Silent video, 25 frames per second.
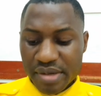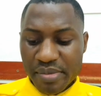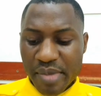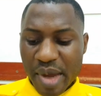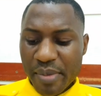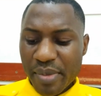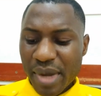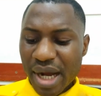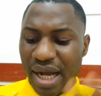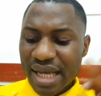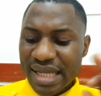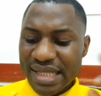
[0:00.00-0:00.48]

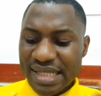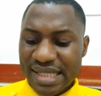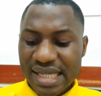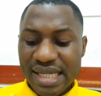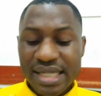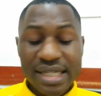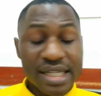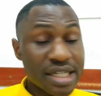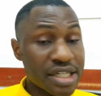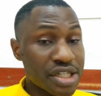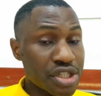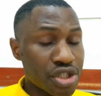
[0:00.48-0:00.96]
Remember, I
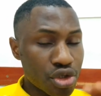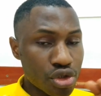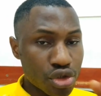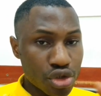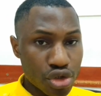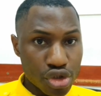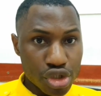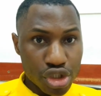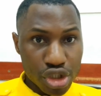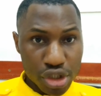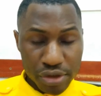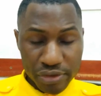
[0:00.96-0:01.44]
said there is no
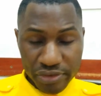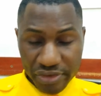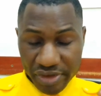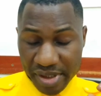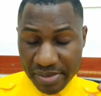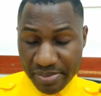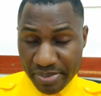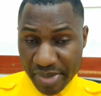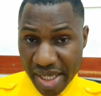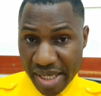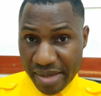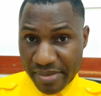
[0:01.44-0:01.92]
tuition
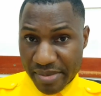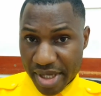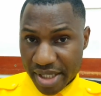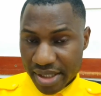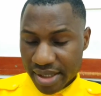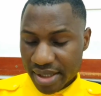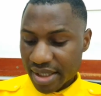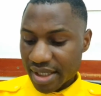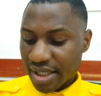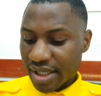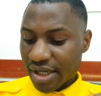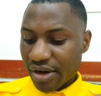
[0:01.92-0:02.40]
fee
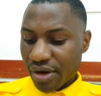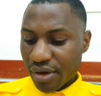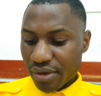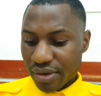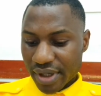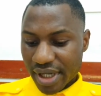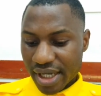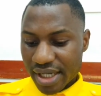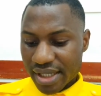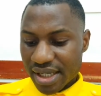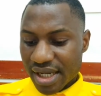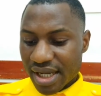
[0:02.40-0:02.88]
payment,
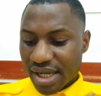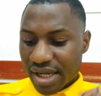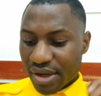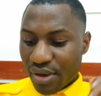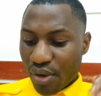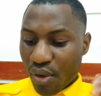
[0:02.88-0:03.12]
alright?